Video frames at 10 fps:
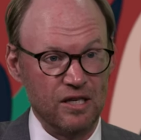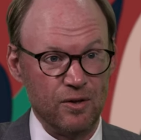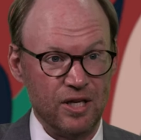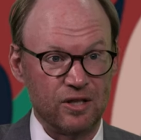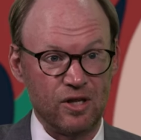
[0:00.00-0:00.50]

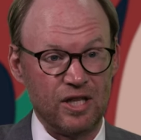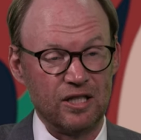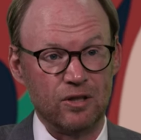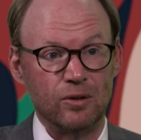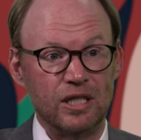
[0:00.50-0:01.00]
you know, these are the
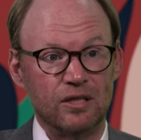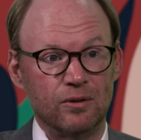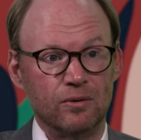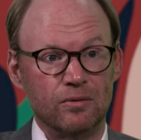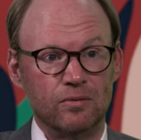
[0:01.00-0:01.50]
things you
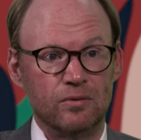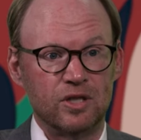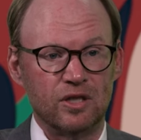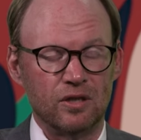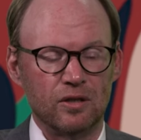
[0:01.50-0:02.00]
need
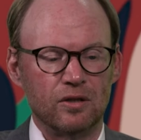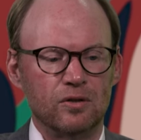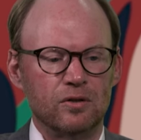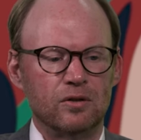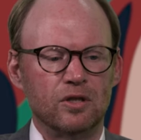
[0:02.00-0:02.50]

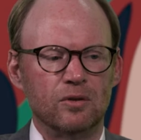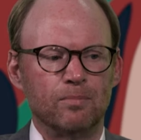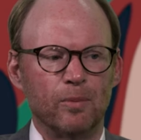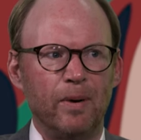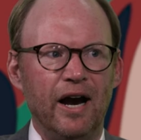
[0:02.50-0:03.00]
to
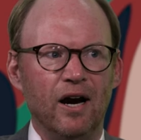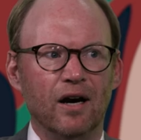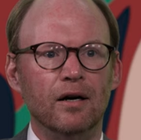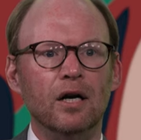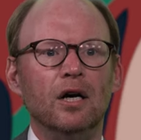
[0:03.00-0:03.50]

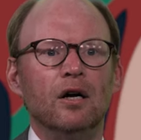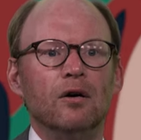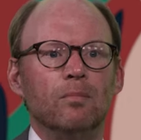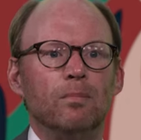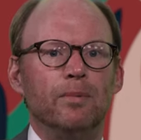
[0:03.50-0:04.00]
prepare
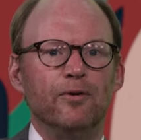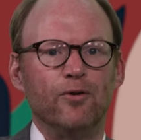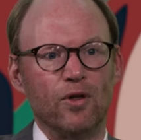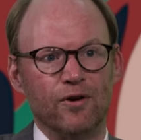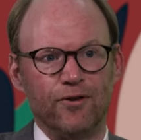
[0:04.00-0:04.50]

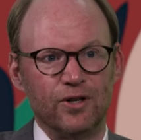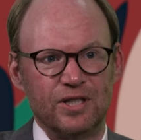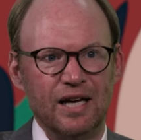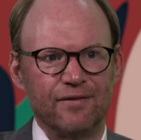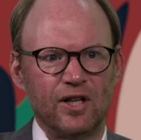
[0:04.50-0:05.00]
before the
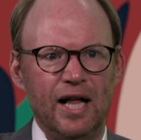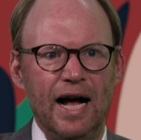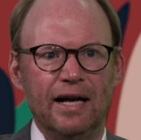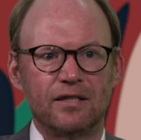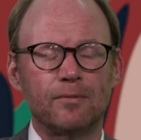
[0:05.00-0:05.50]
first day of
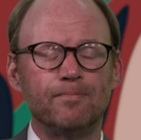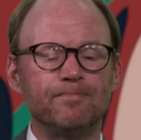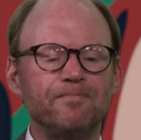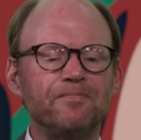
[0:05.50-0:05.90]
class.